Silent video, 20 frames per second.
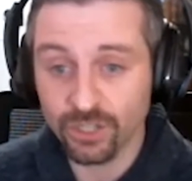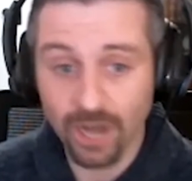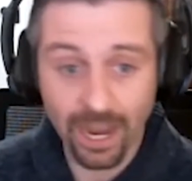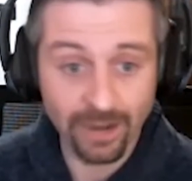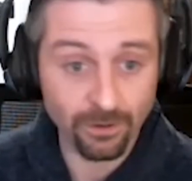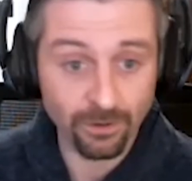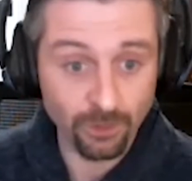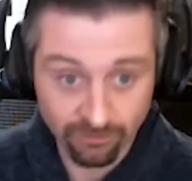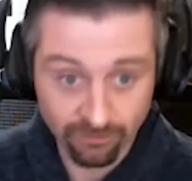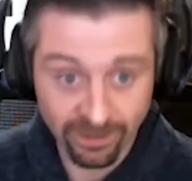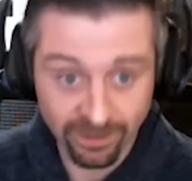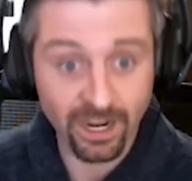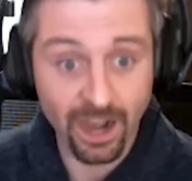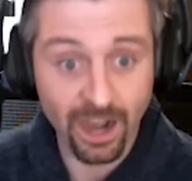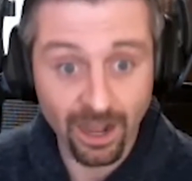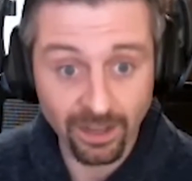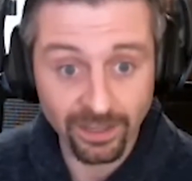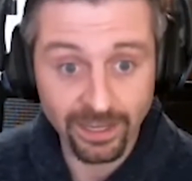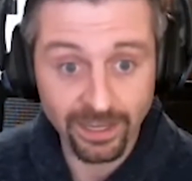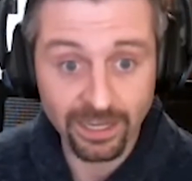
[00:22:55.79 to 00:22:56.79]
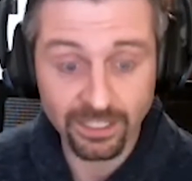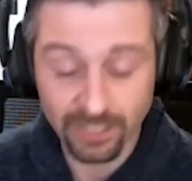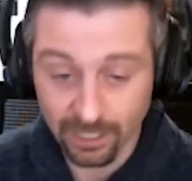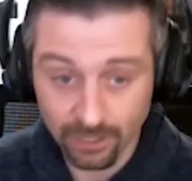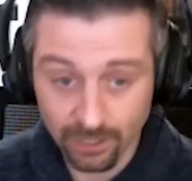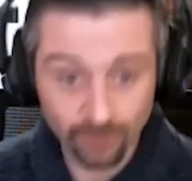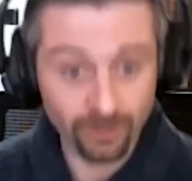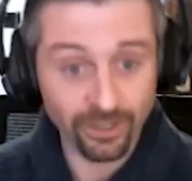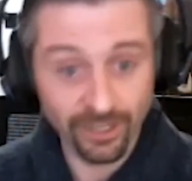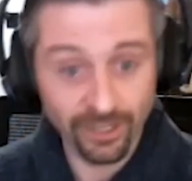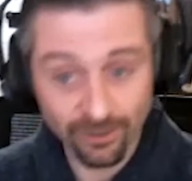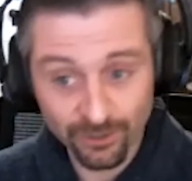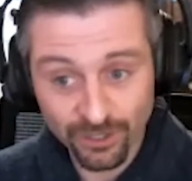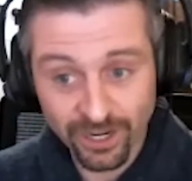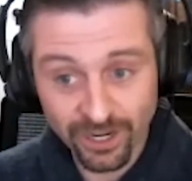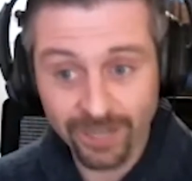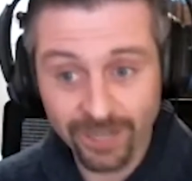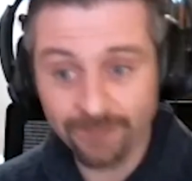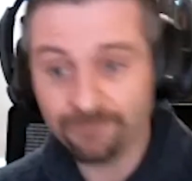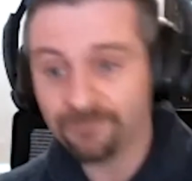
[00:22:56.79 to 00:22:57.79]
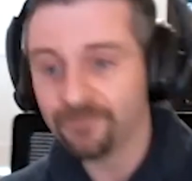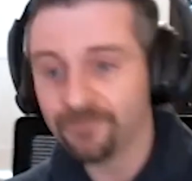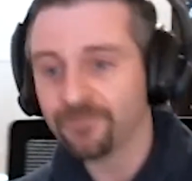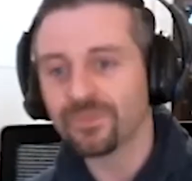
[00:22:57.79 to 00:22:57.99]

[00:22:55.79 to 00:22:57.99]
I had great colleagues, including you, Jayde.